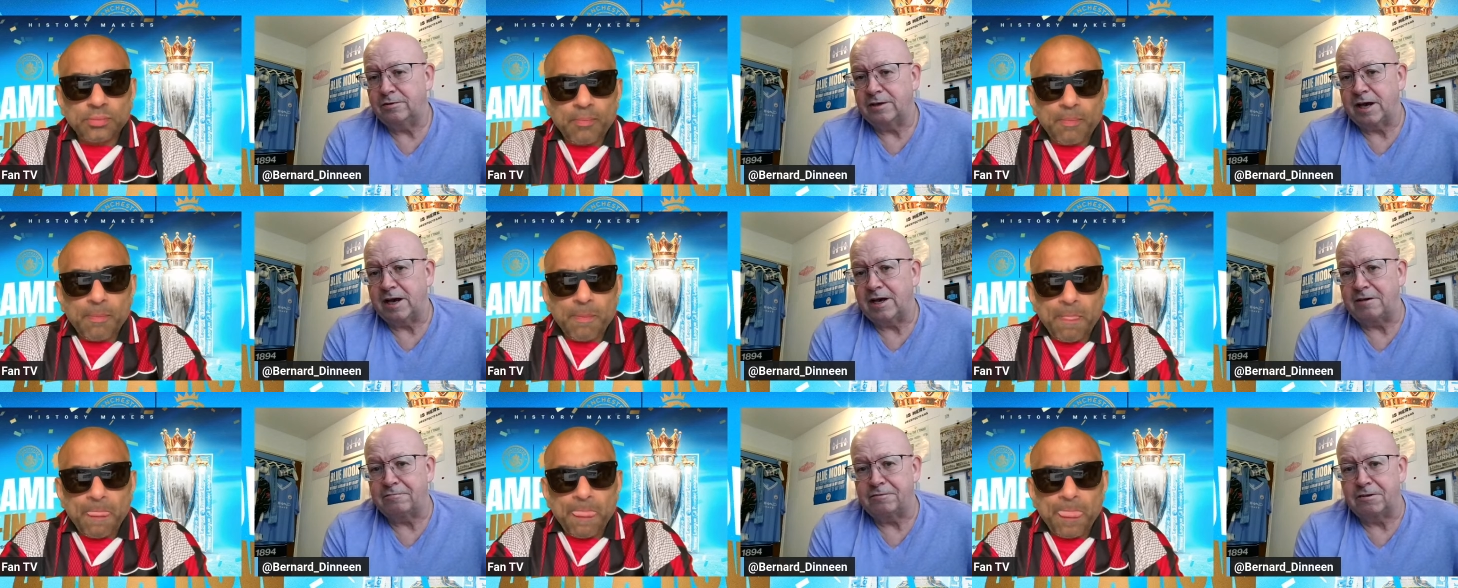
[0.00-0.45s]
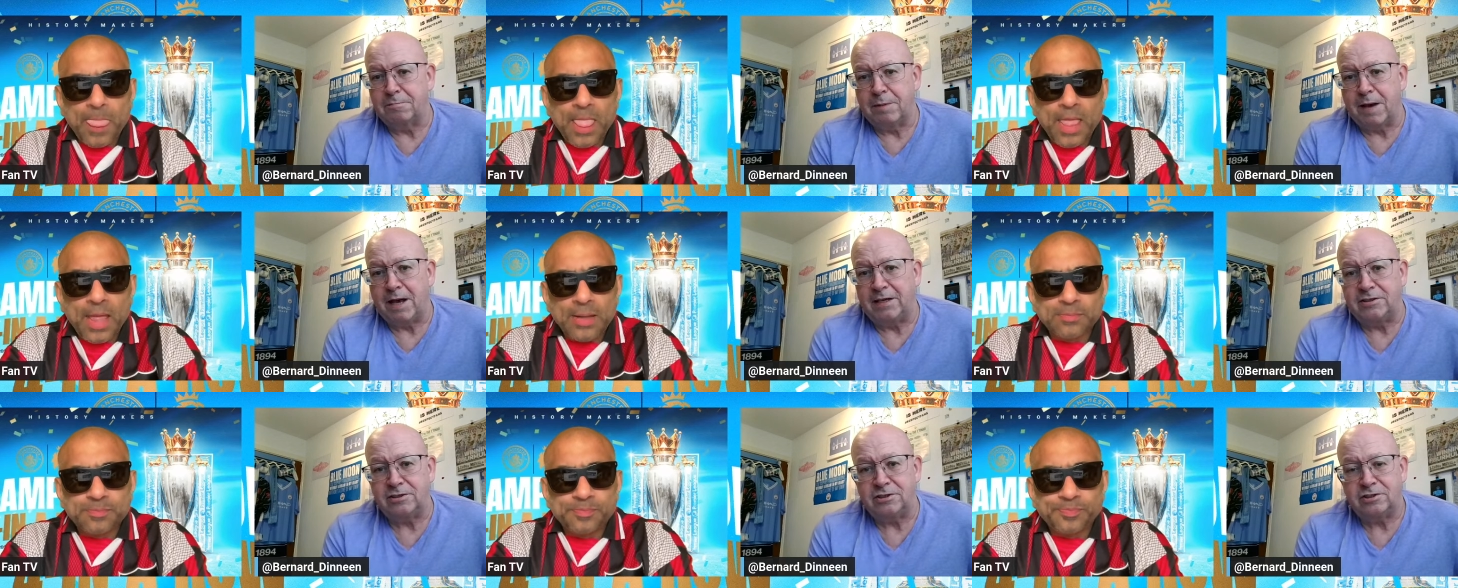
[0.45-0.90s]
Speaker 1: guy off the
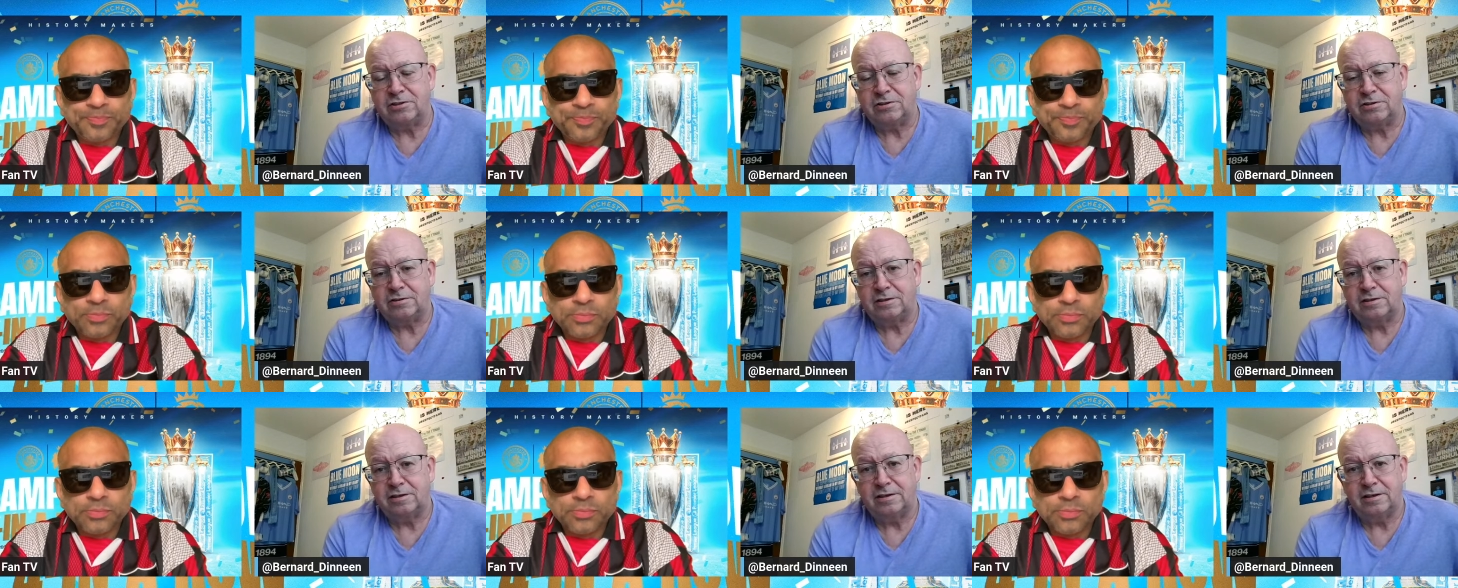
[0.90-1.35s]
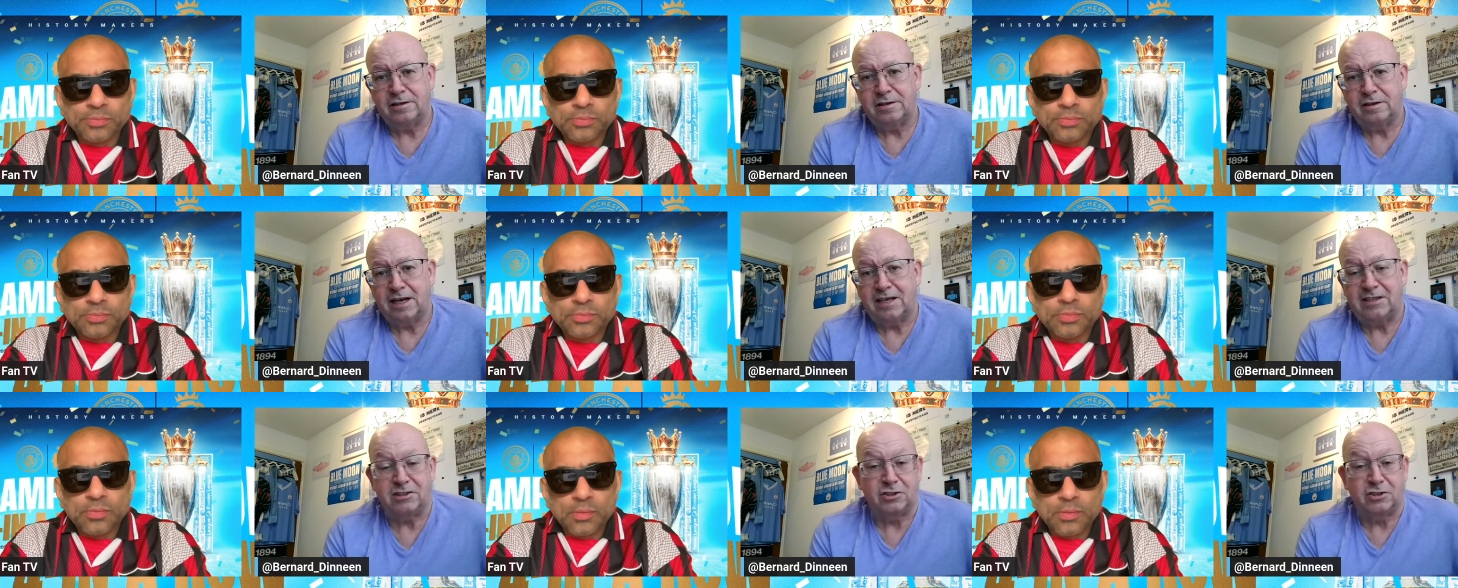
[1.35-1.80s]
bench,
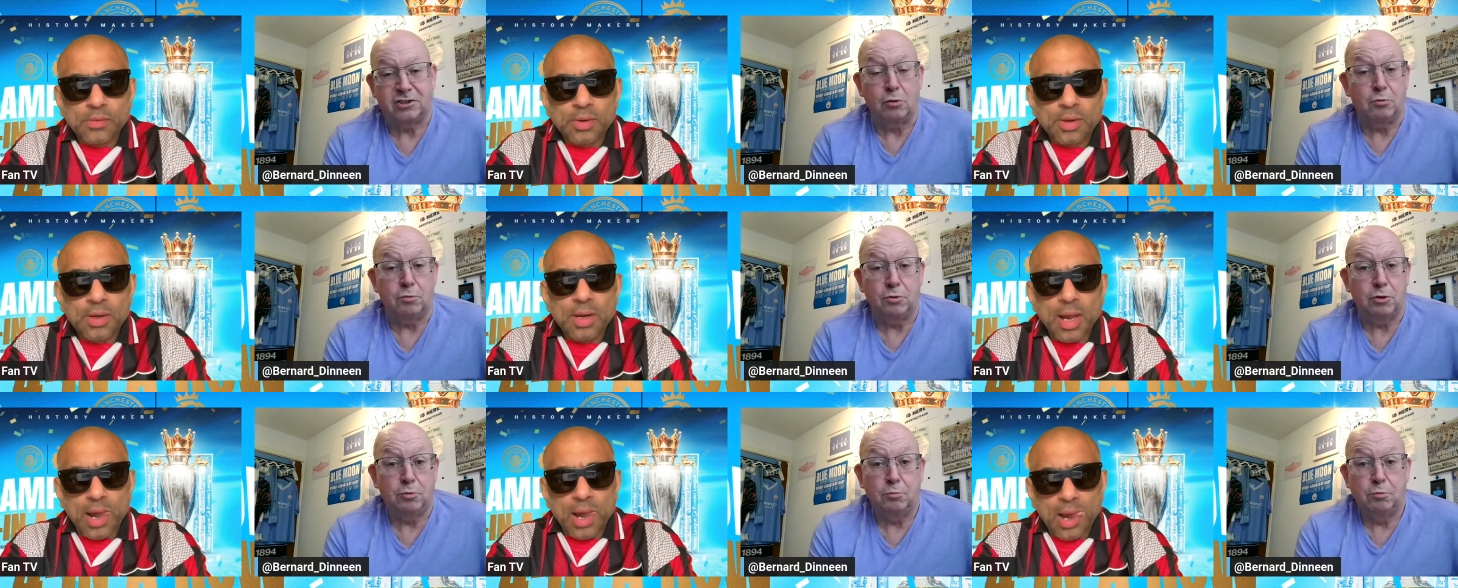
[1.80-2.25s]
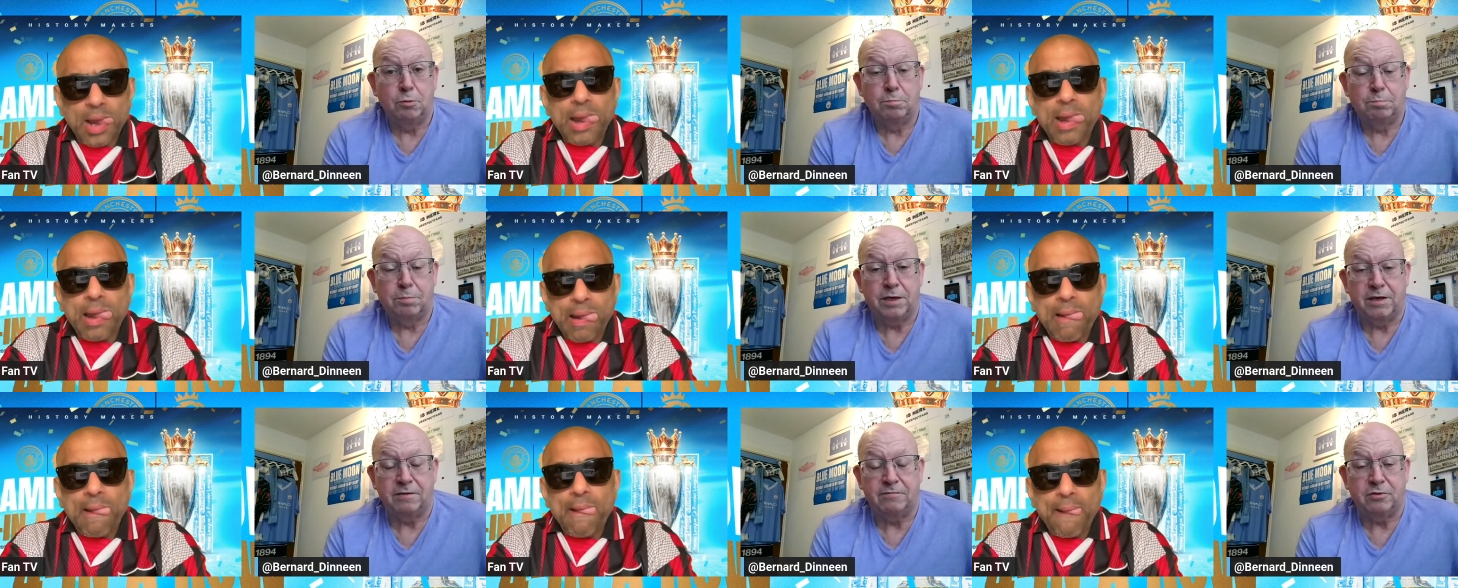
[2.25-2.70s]
as Doku would
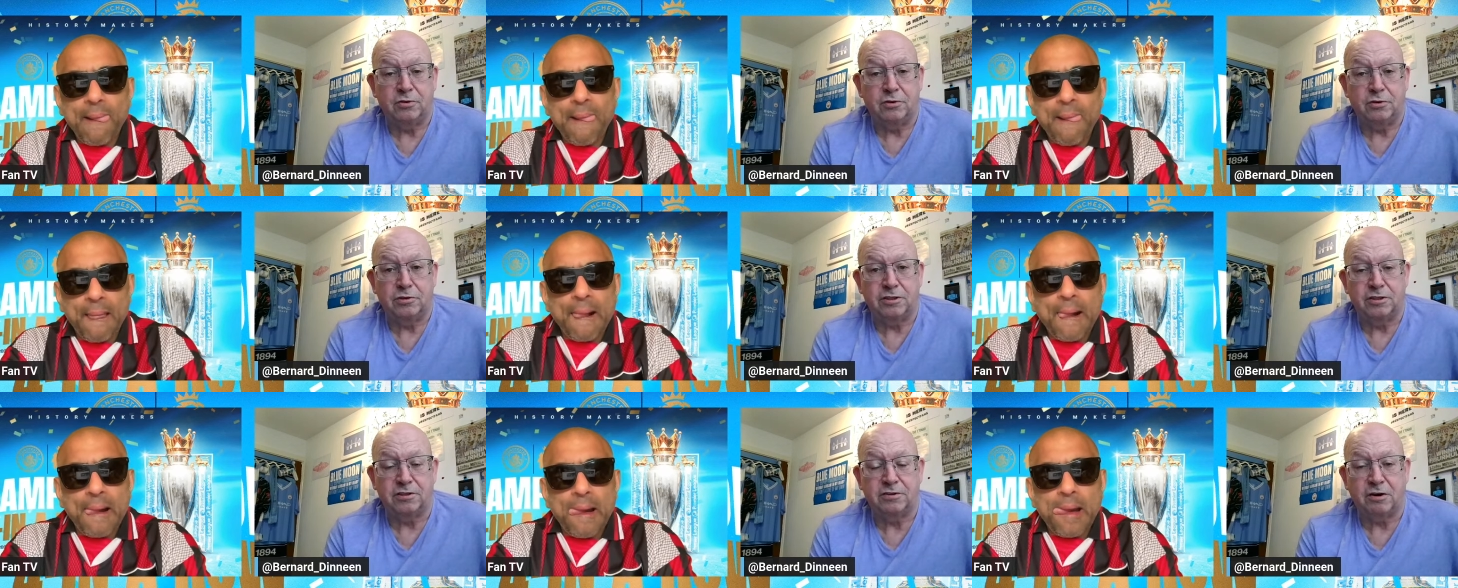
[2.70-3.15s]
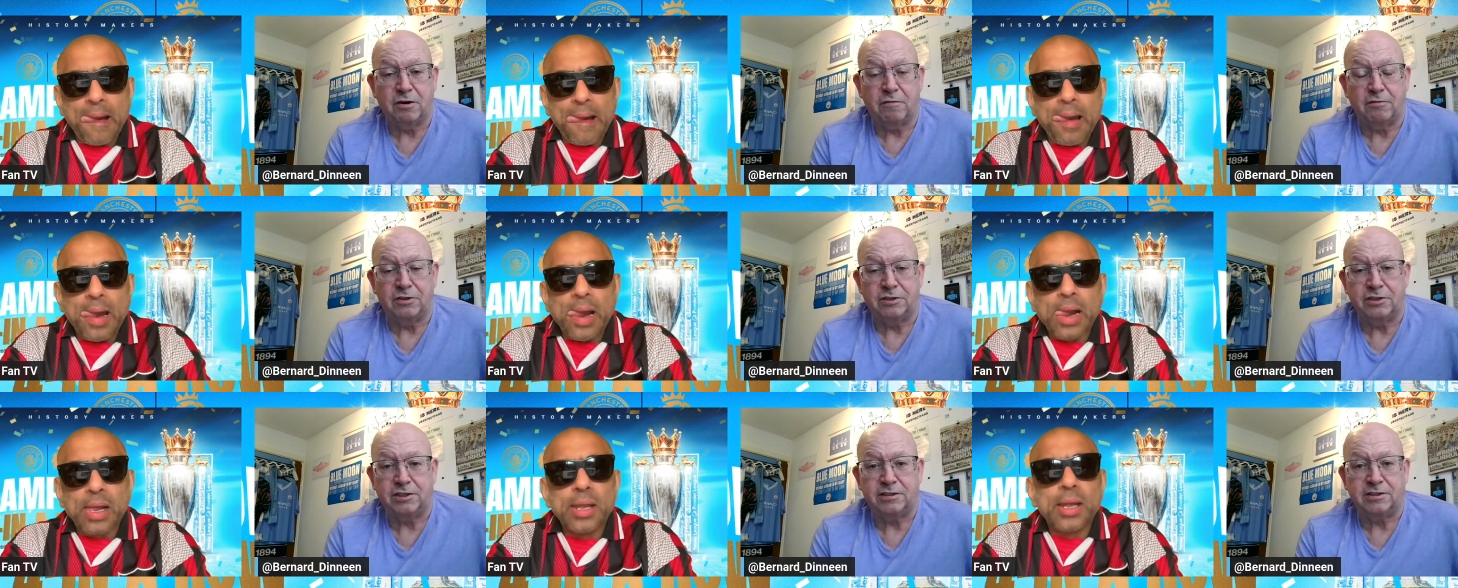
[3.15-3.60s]
be, of course. If
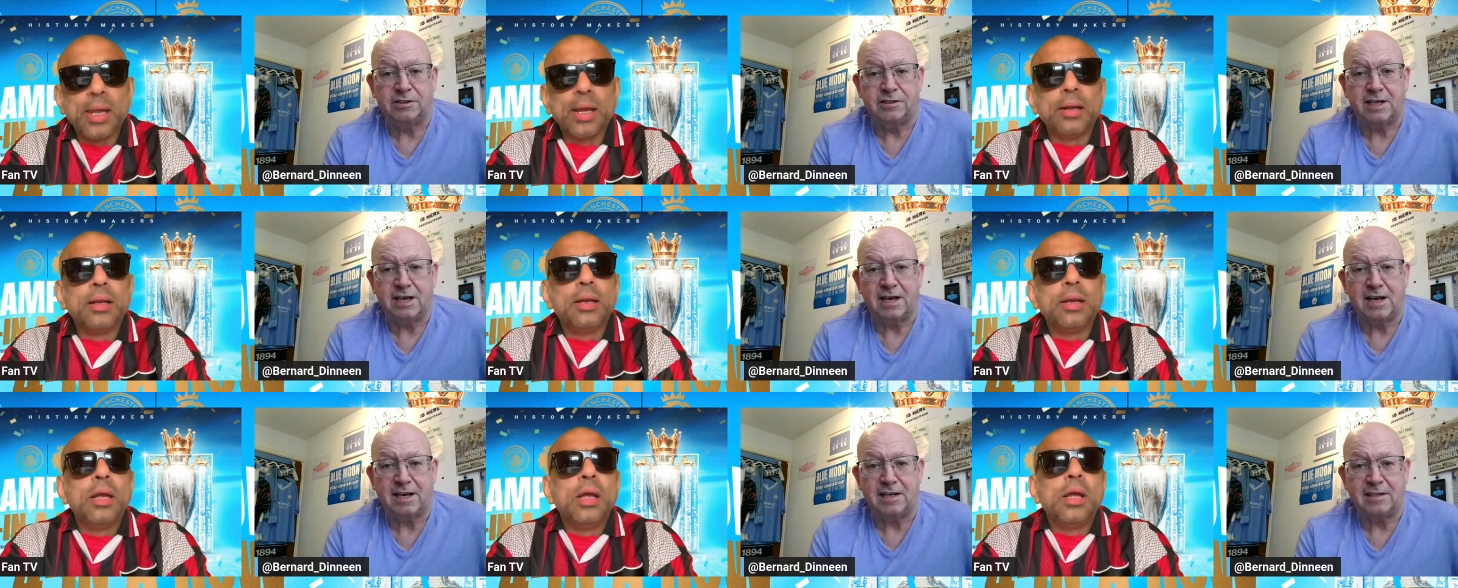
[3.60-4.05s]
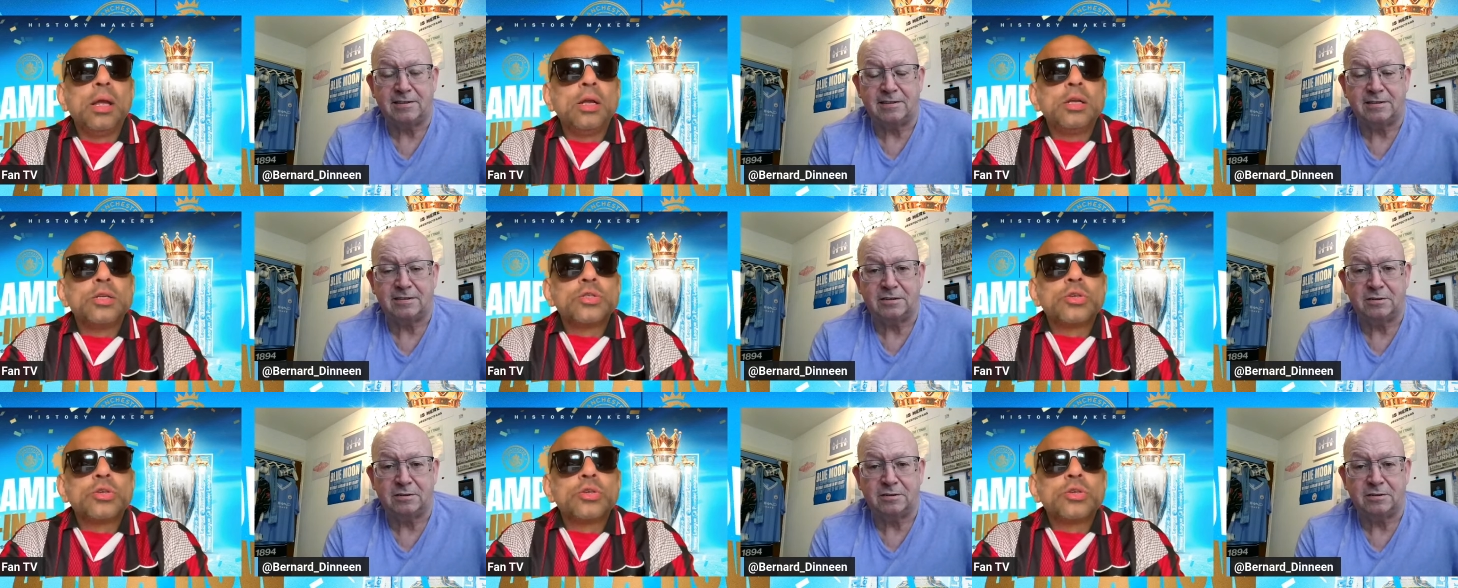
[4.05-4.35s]
Kovacic starts.